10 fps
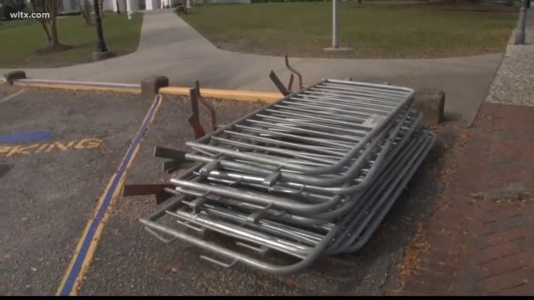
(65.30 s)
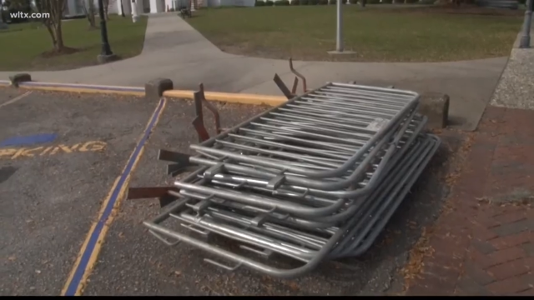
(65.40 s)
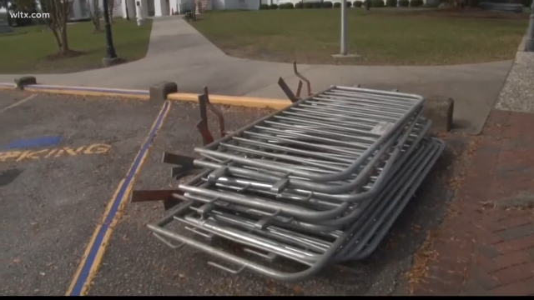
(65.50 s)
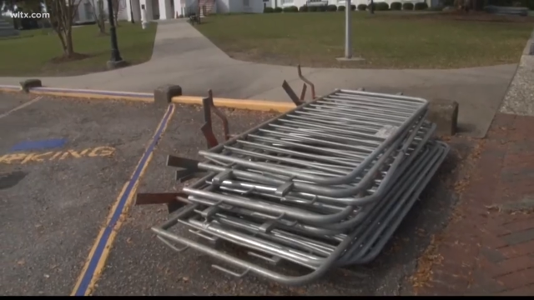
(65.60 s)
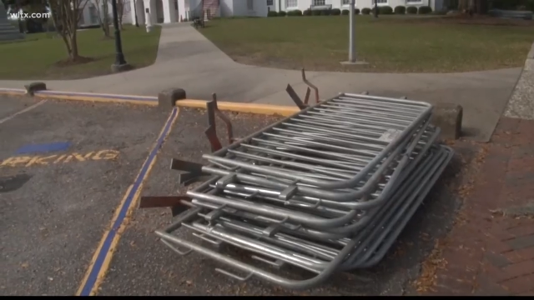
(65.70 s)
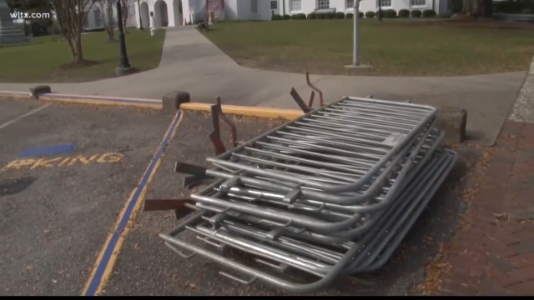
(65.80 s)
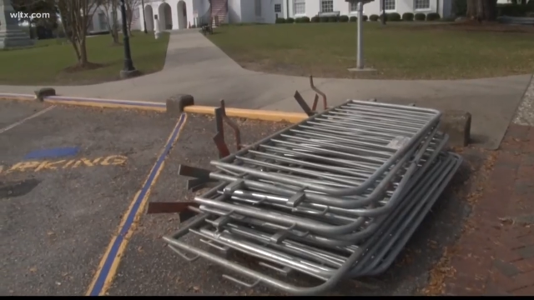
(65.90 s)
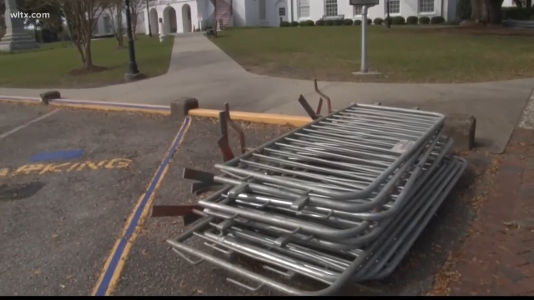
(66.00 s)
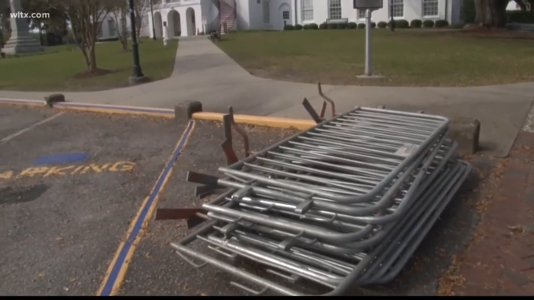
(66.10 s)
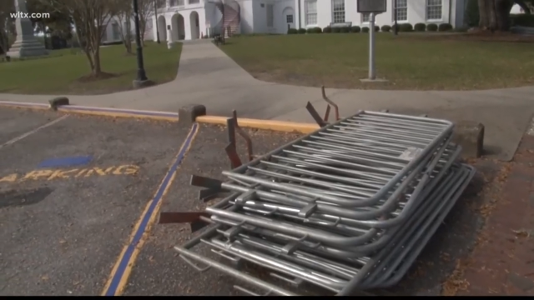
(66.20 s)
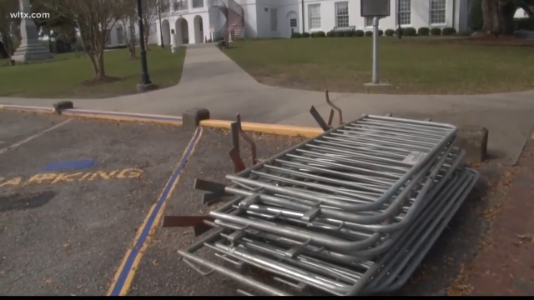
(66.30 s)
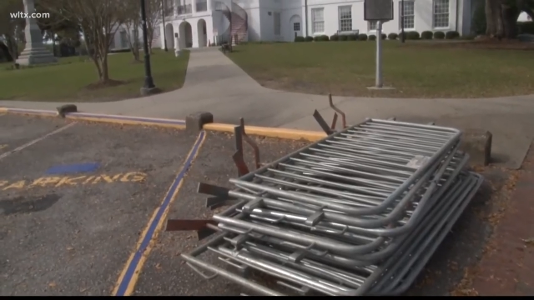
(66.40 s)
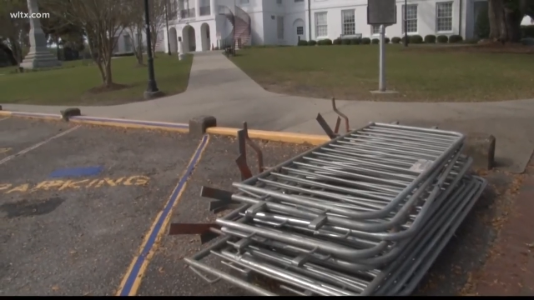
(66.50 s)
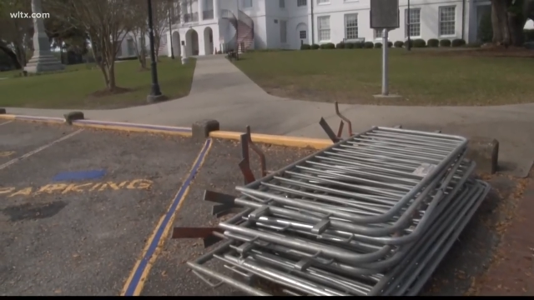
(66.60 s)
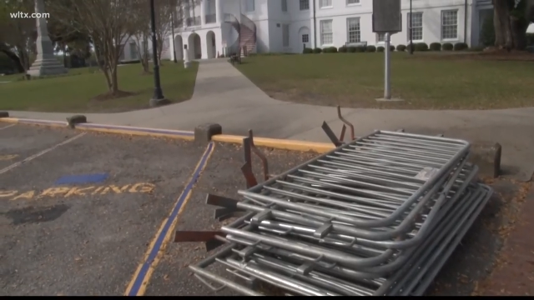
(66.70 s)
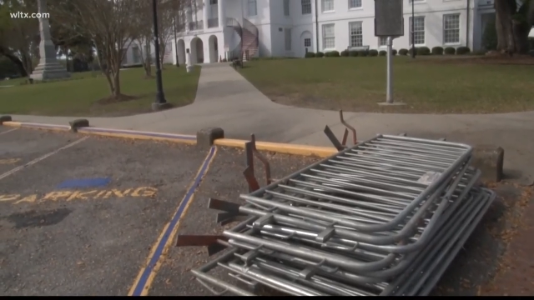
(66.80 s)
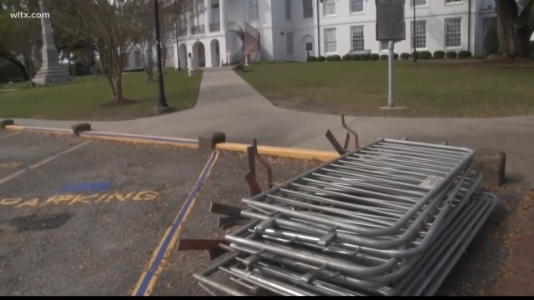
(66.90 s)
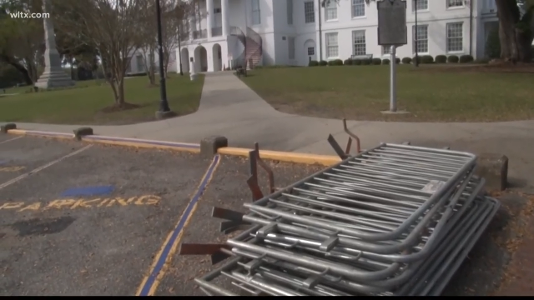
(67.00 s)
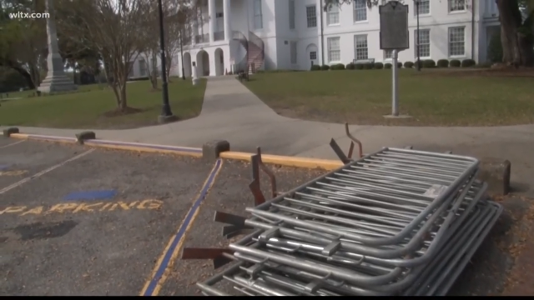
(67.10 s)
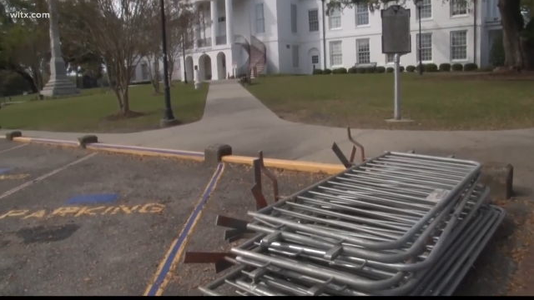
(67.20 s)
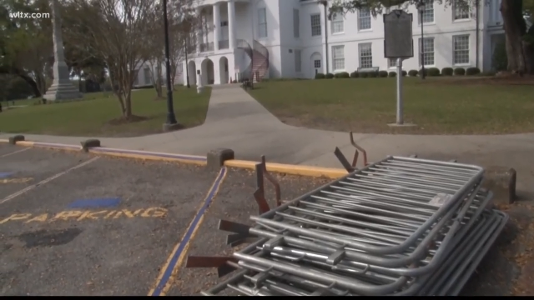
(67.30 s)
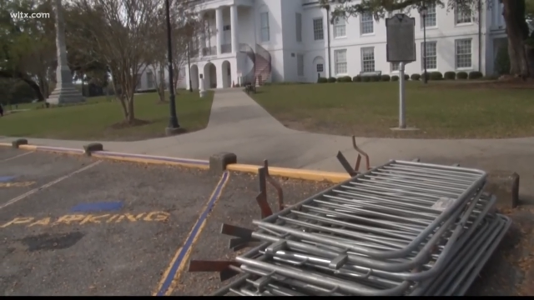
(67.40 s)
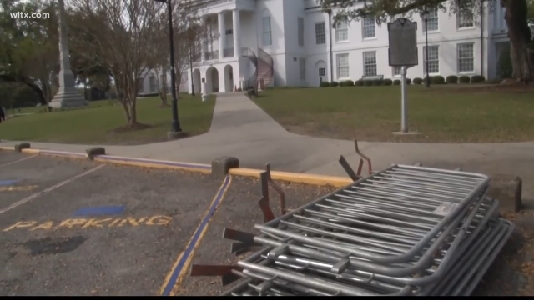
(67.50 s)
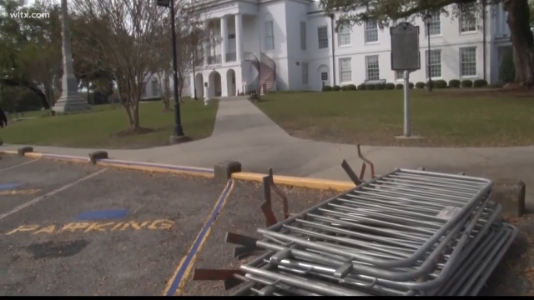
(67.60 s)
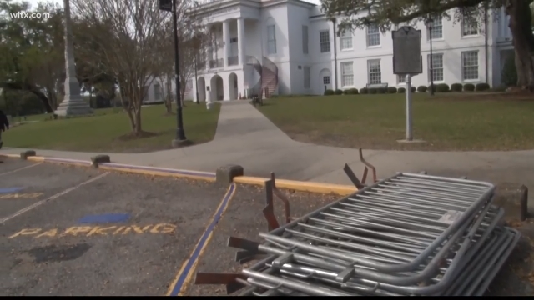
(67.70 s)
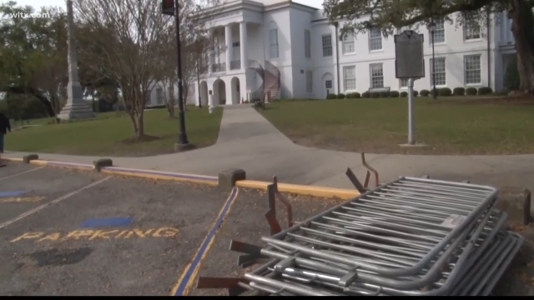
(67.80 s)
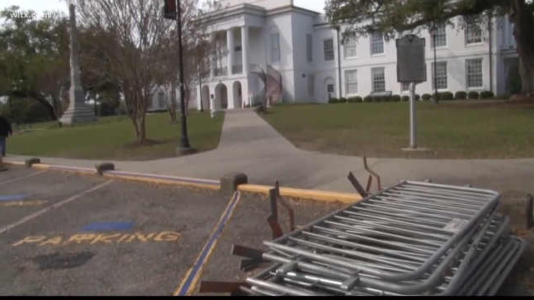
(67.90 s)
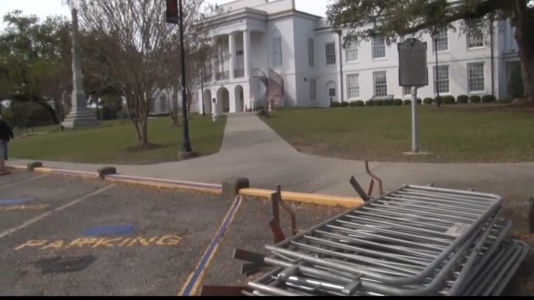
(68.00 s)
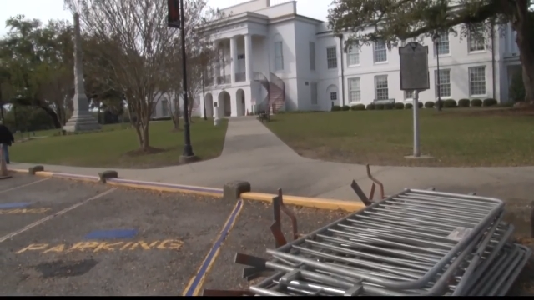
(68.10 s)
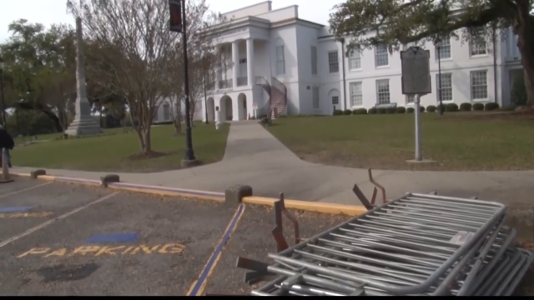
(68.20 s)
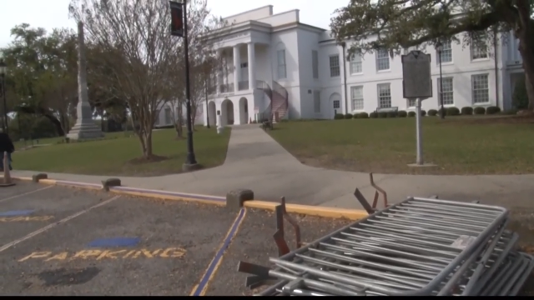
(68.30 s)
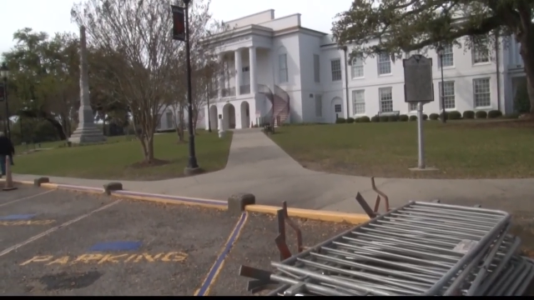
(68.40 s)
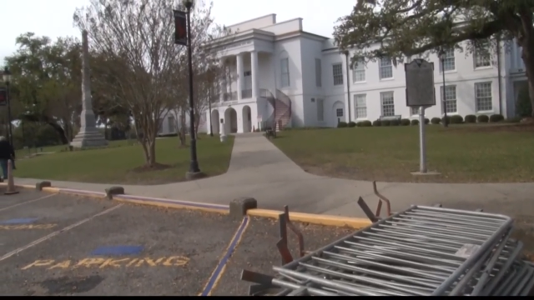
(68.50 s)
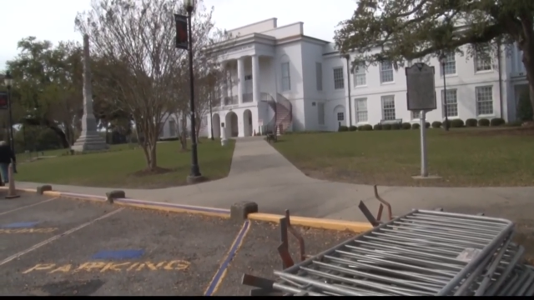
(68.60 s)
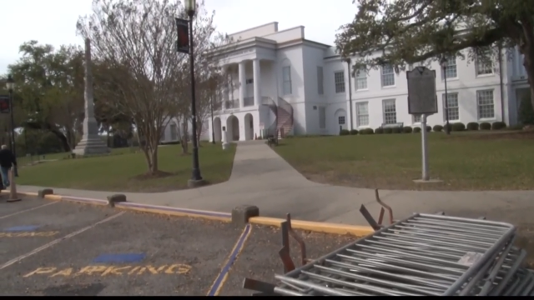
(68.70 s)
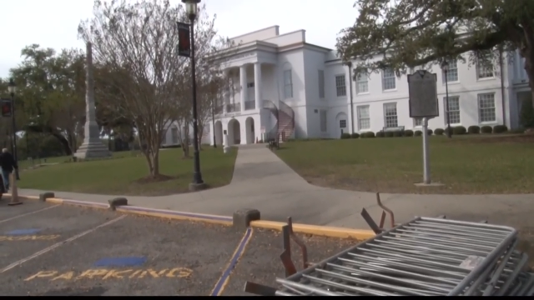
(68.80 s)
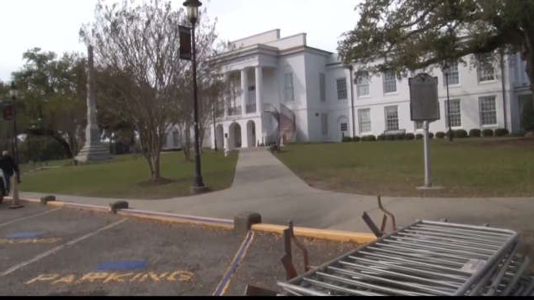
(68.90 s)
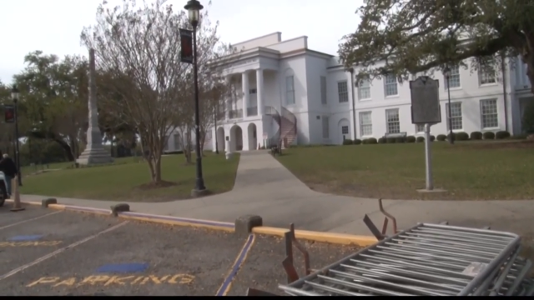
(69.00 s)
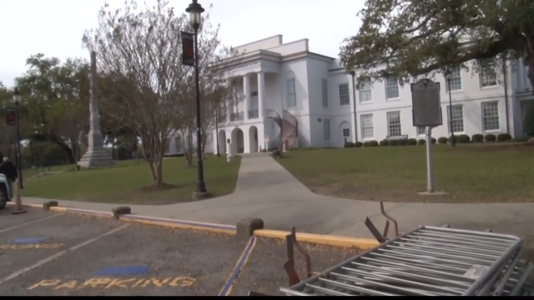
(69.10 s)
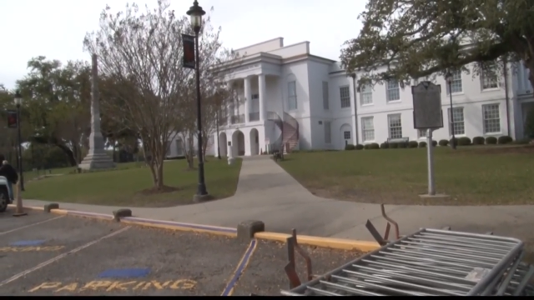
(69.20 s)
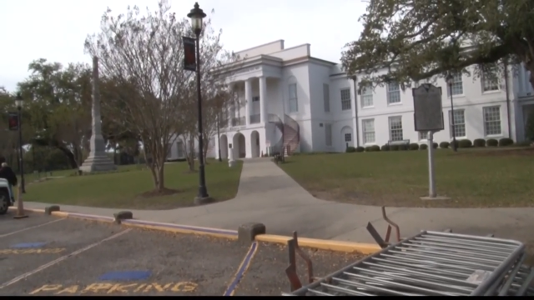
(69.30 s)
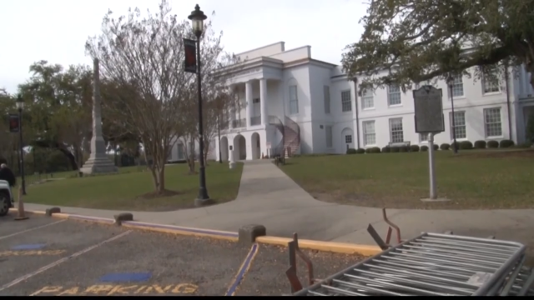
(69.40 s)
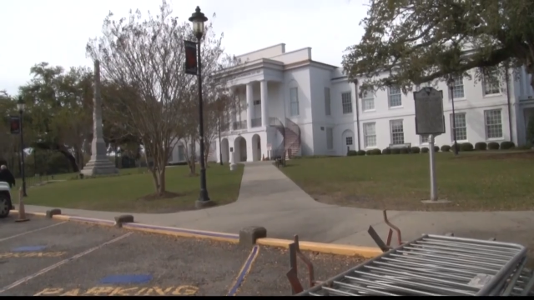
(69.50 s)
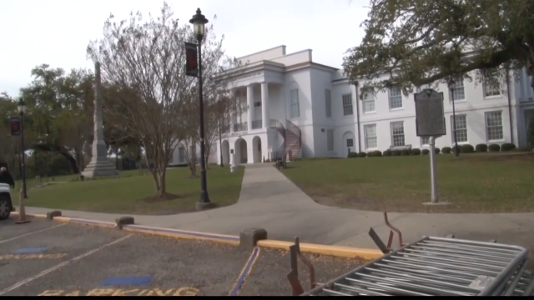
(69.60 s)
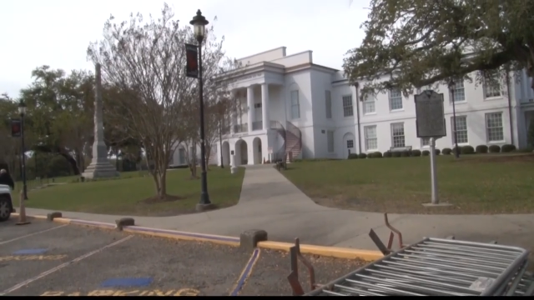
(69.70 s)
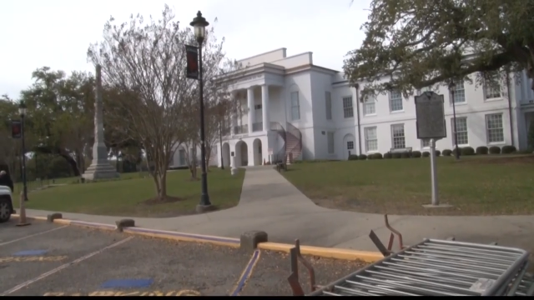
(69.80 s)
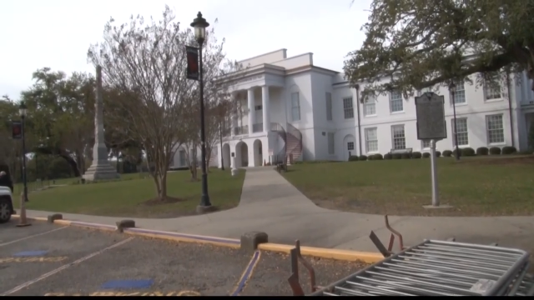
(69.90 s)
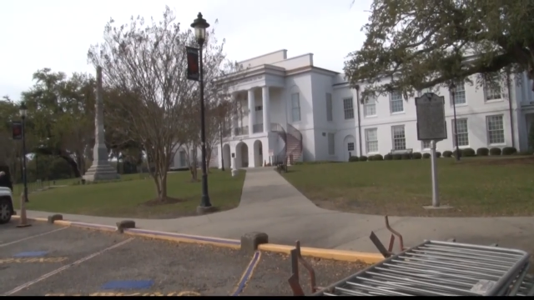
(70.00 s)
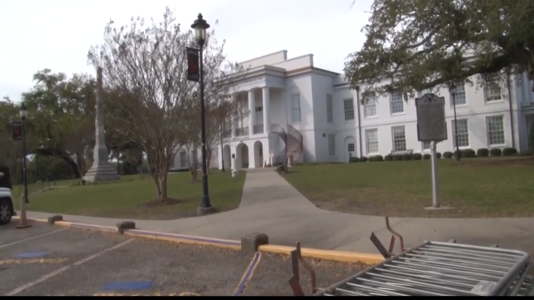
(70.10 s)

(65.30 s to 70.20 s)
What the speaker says: (no speaker visible)